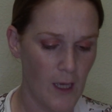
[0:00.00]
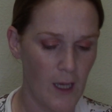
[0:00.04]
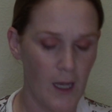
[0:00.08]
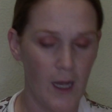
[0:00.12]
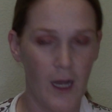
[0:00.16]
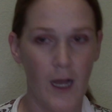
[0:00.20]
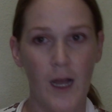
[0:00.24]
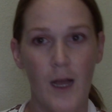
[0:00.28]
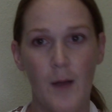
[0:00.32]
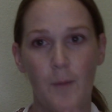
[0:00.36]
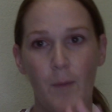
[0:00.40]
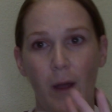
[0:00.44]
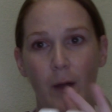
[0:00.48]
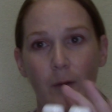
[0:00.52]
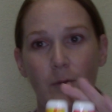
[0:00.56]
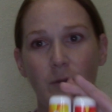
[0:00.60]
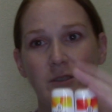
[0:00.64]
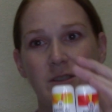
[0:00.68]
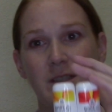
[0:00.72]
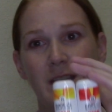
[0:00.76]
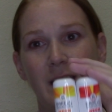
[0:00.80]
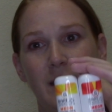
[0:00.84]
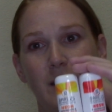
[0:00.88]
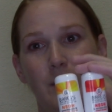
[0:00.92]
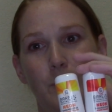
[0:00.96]
I wish
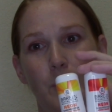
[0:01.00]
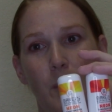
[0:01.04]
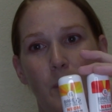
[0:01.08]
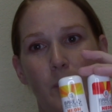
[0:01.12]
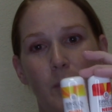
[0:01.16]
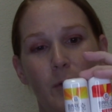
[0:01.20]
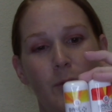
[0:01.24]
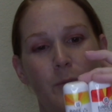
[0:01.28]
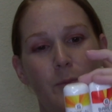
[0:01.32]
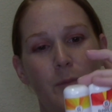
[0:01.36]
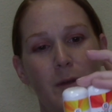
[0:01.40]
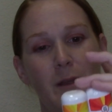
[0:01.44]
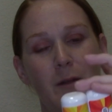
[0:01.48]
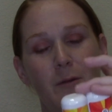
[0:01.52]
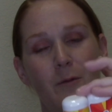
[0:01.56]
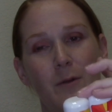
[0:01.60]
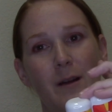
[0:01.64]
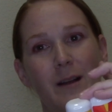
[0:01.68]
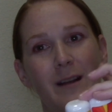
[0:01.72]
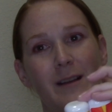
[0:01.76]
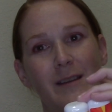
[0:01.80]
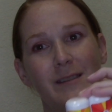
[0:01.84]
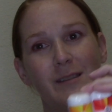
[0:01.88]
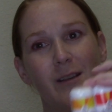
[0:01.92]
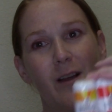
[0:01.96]
they had the purple and pink
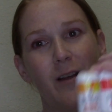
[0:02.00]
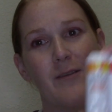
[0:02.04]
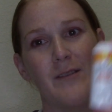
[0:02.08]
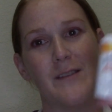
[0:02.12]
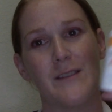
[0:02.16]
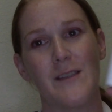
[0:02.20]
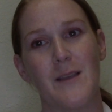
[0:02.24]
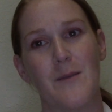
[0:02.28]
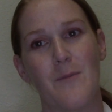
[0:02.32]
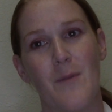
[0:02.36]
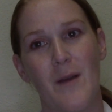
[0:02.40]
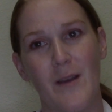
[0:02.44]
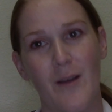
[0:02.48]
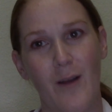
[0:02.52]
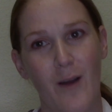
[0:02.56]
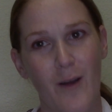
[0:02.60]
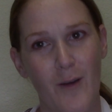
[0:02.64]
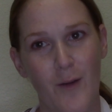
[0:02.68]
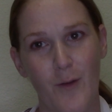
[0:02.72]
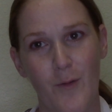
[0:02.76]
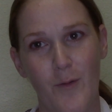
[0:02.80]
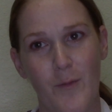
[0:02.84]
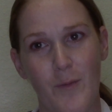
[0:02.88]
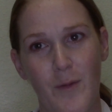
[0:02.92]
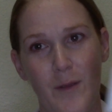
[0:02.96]
one because obviously my
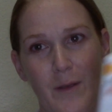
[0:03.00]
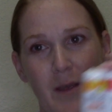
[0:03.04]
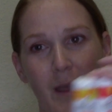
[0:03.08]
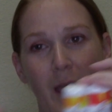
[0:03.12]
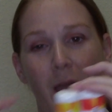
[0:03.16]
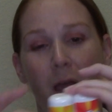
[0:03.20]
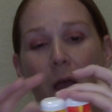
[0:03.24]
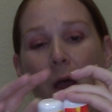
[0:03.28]
daughter would be